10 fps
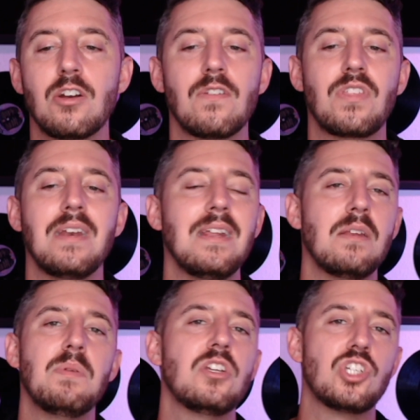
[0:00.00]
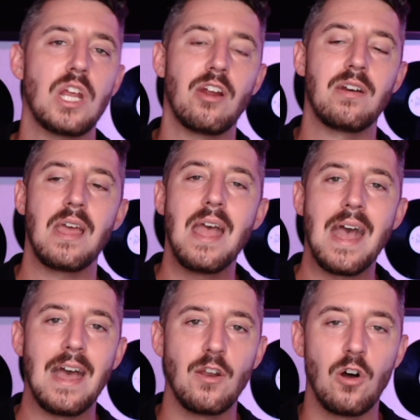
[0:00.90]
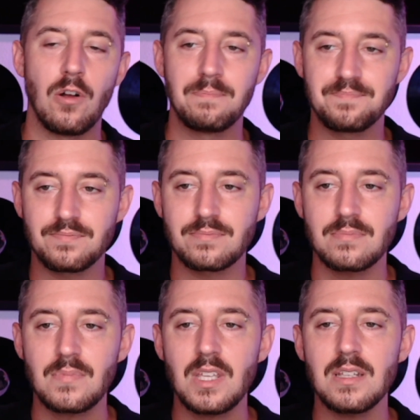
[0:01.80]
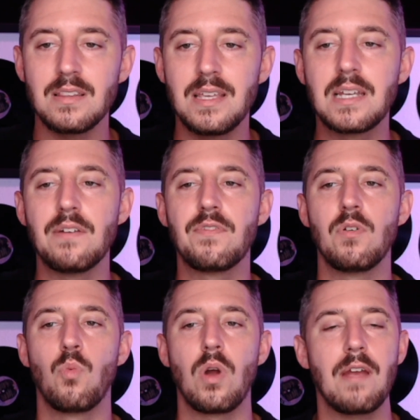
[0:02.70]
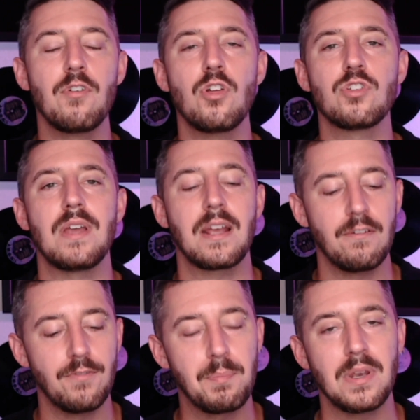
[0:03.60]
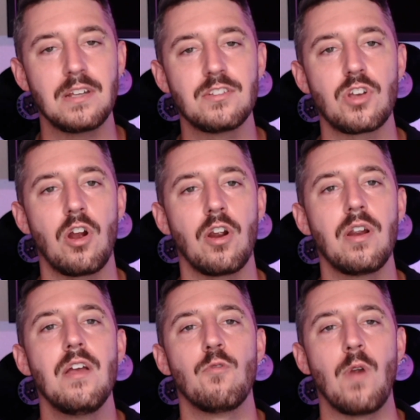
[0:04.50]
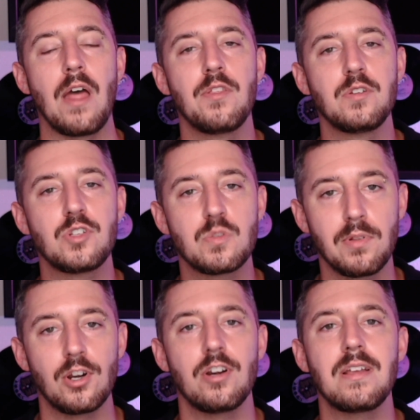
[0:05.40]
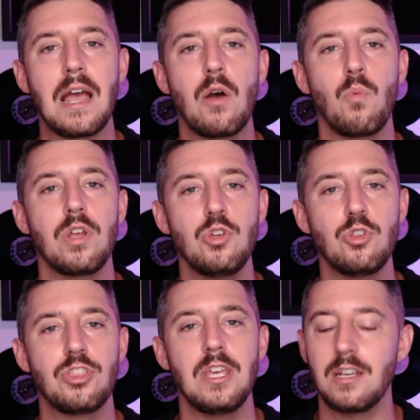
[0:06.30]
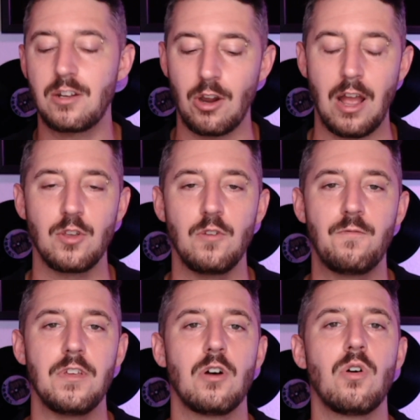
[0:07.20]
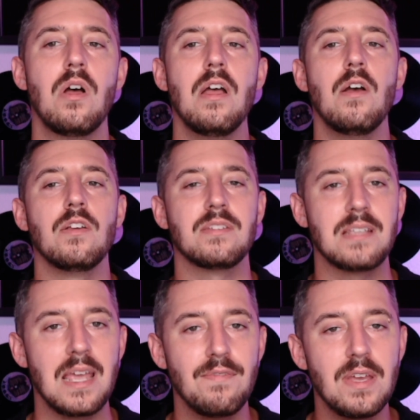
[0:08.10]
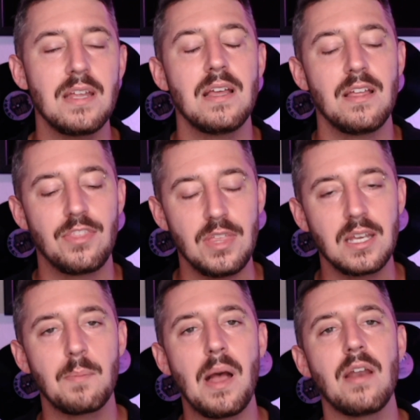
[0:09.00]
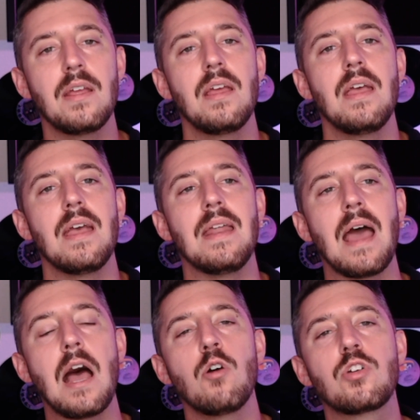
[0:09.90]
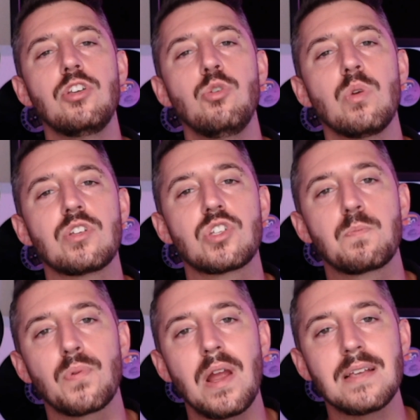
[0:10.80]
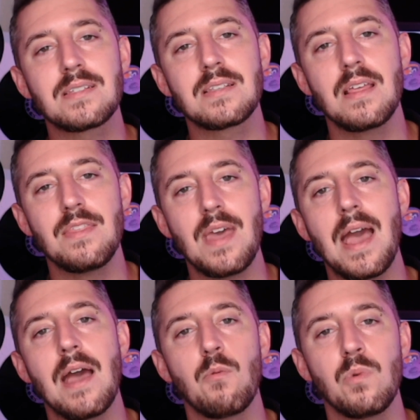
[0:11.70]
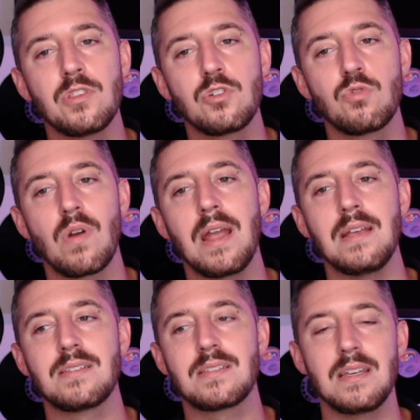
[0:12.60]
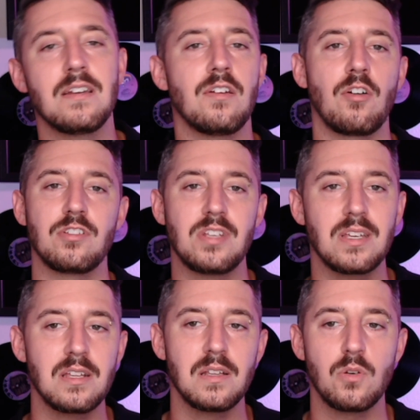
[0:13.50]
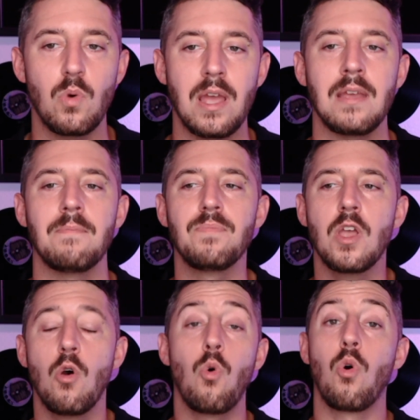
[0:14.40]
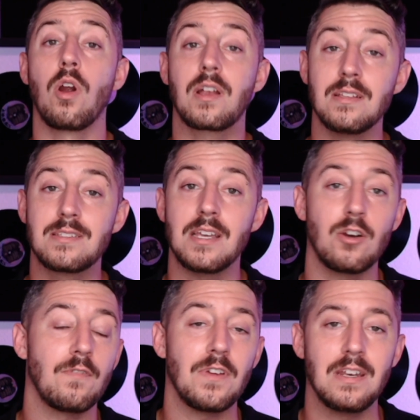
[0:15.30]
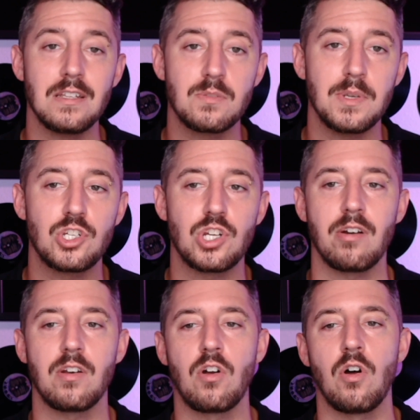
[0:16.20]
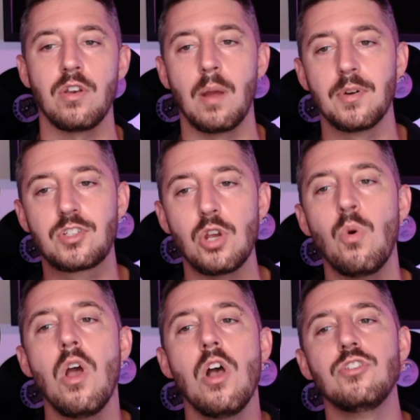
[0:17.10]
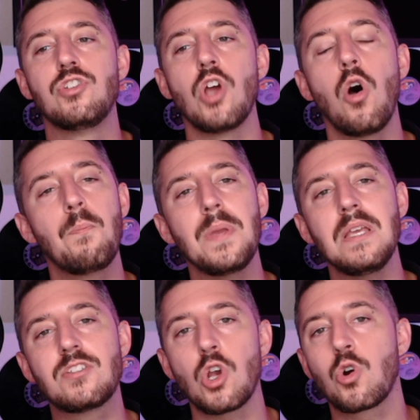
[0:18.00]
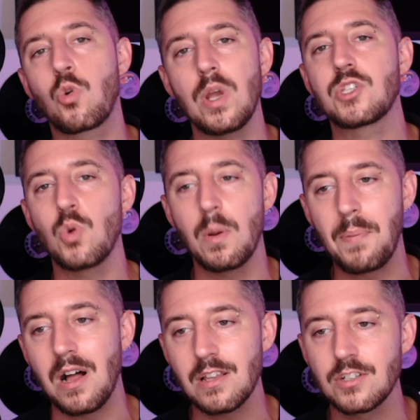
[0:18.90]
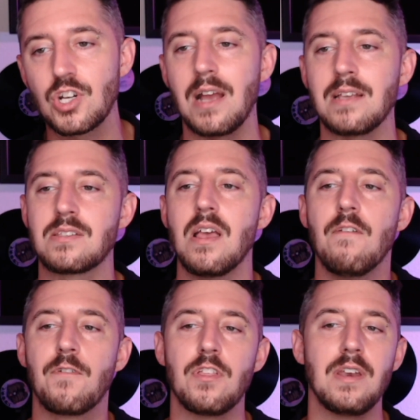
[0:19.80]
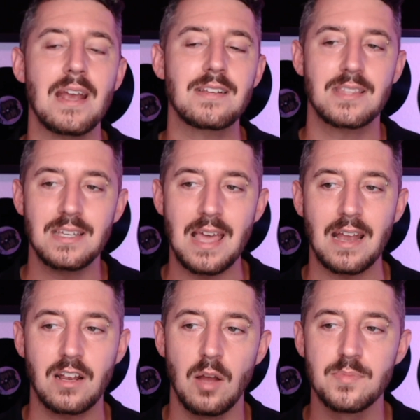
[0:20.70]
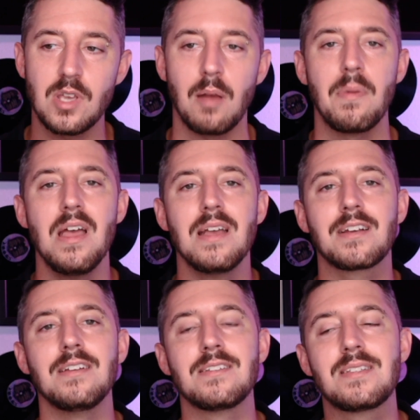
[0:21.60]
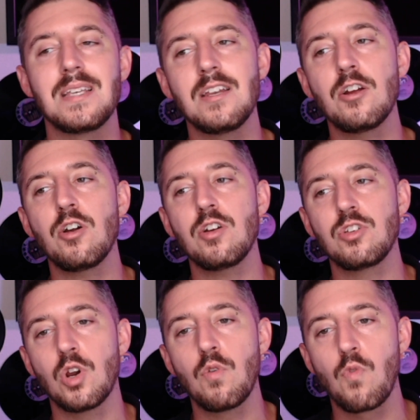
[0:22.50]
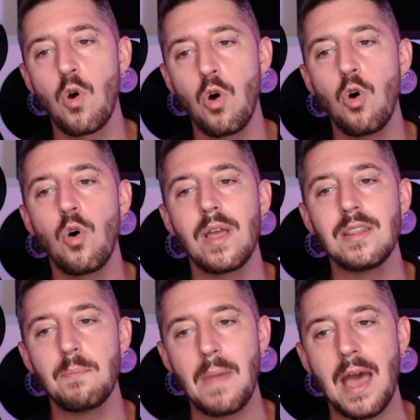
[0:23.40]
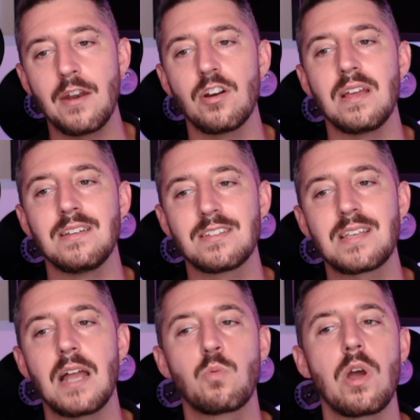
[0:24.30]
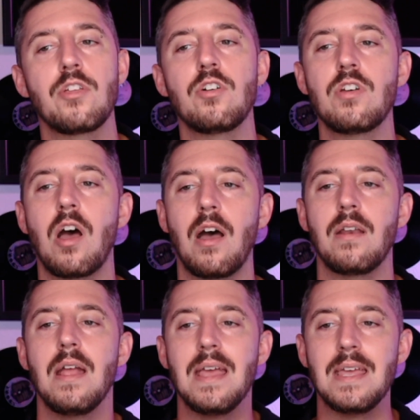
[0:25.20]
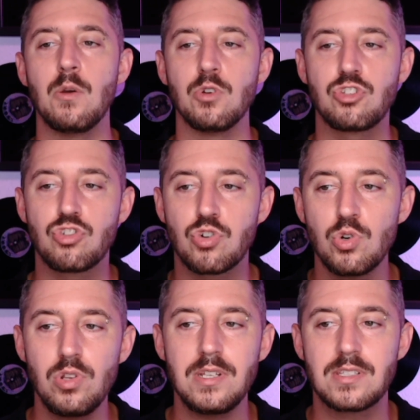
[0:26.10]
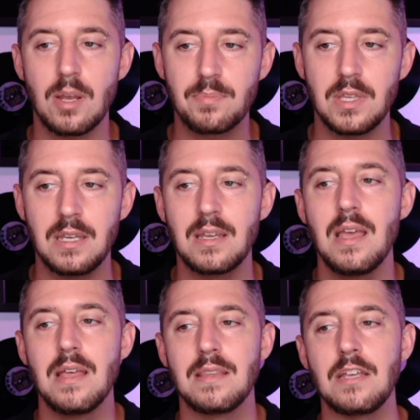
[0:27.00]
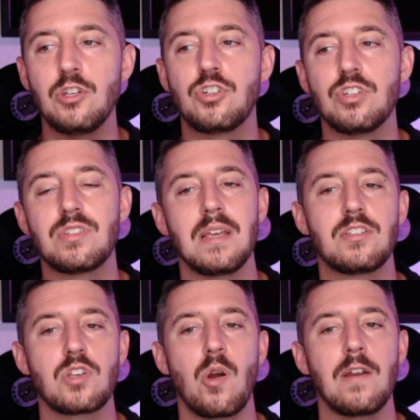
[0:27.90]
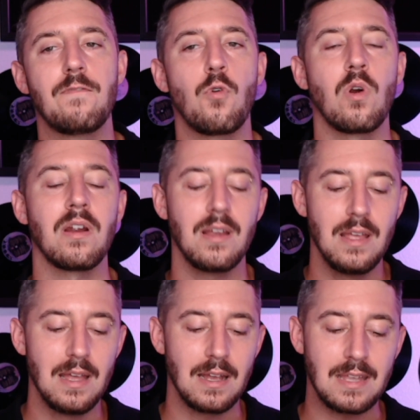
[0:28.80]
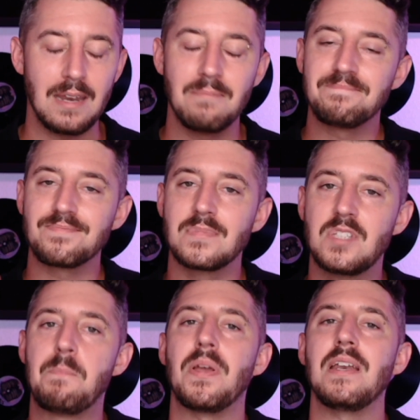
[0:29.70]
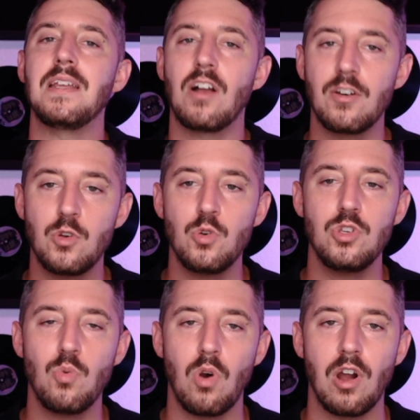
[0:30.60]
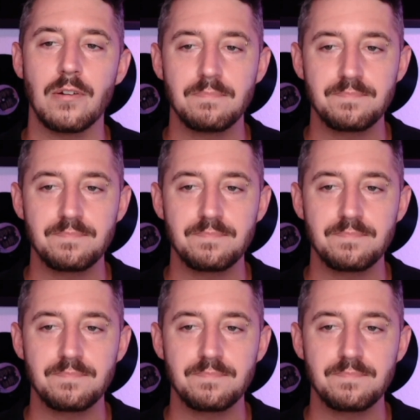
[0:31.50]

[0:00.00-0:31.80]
if they need to be shared at all. Think of whatever those negative opinions are, rather than just blurting out what you think or how you feel. Save it, think about it, and how could you express that with grace in an articulate way? Or consider if it needs to be shared at all. Number 2, don't be so quick to apologize for the next thing that comes up. Consider your role in the matter and decide whether or not it was truly something that you should say sorry for. Again, depending on who you are,